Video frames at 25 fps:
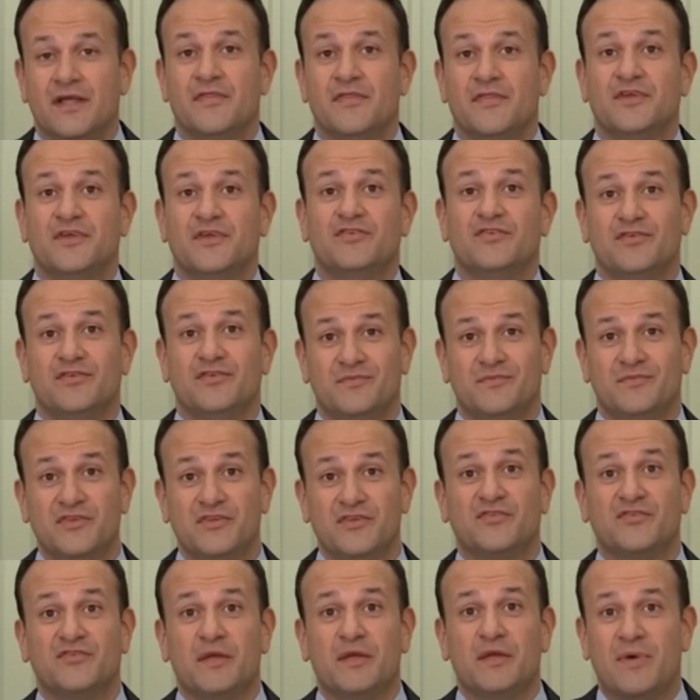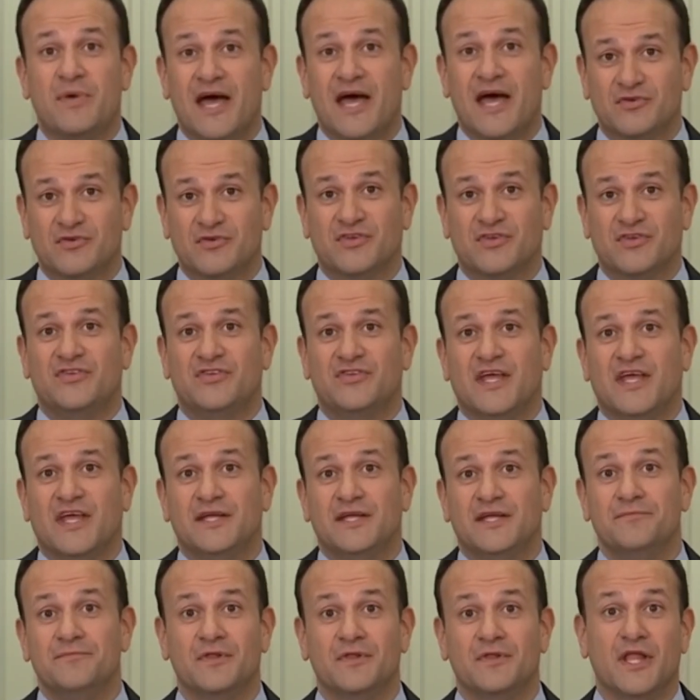This is a St. Patrick's
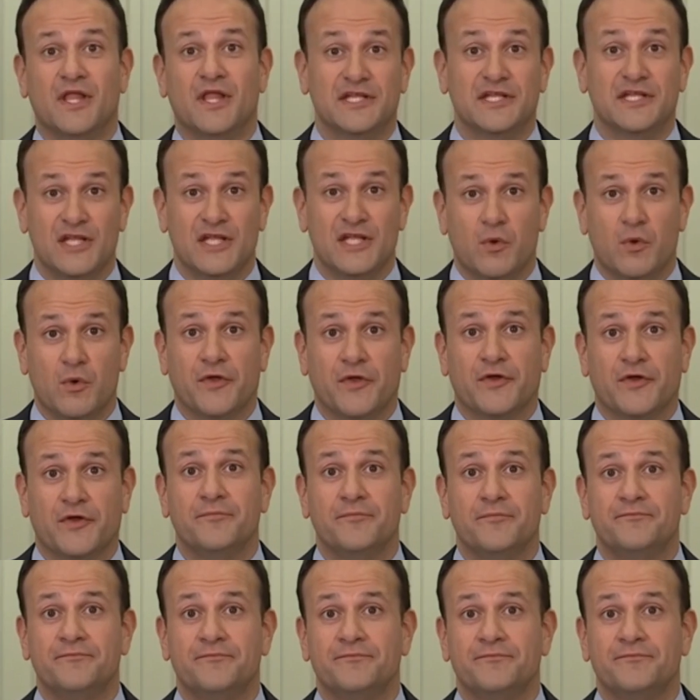Day like no other,